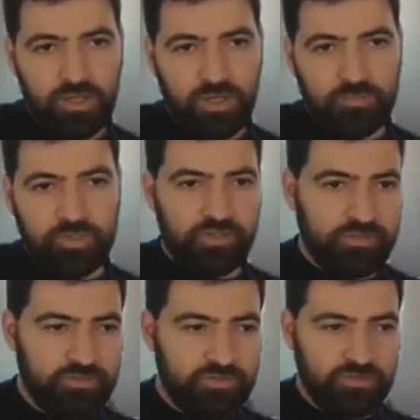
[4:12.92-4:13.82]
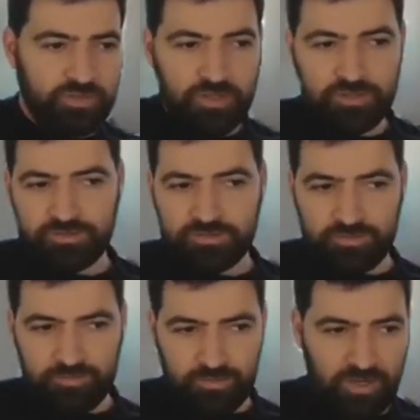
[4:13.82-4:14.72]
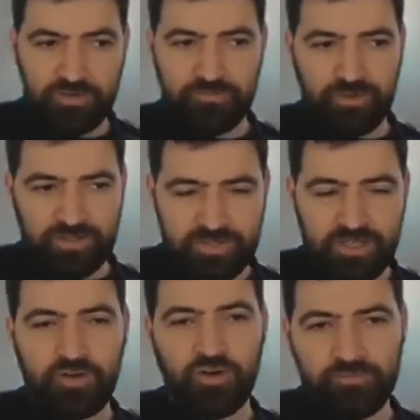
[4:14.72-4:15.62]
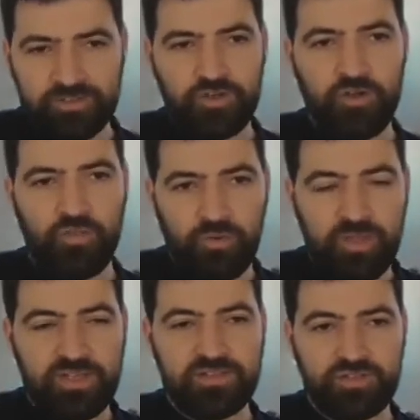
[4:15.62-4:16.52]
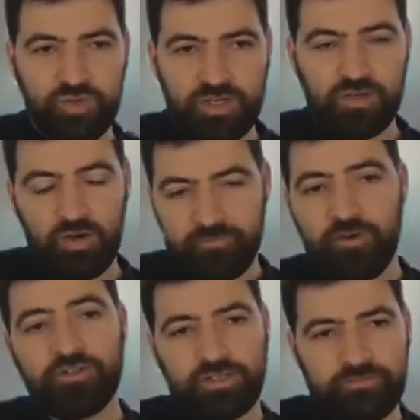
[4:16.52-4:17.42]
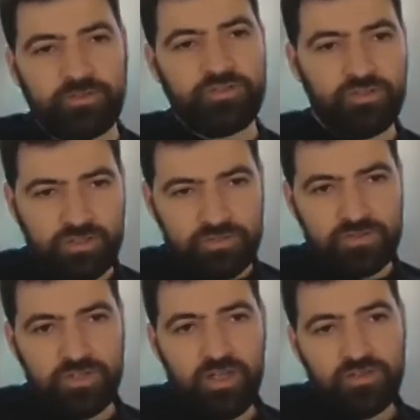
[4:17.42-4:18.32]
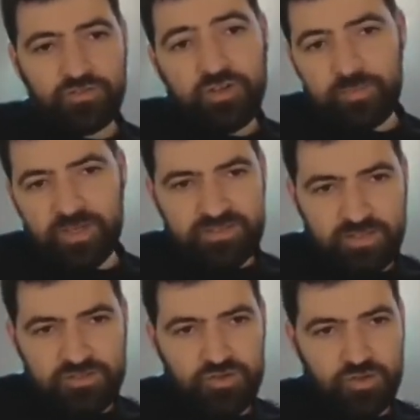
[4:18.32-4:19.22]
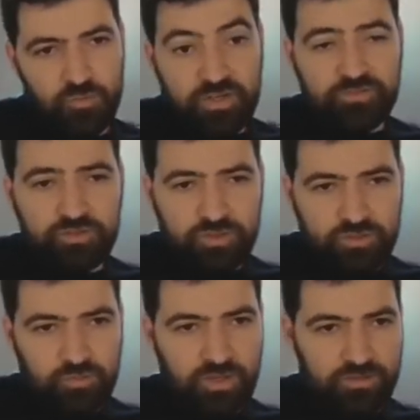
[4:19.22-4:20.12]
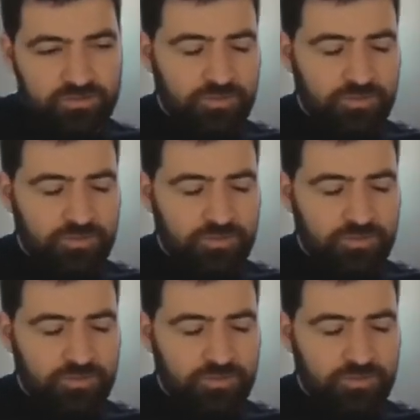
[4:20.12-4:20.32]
because there are not a lot of us, and all of us go through the basic training of all the different units, so you can basically join whatever unit you want.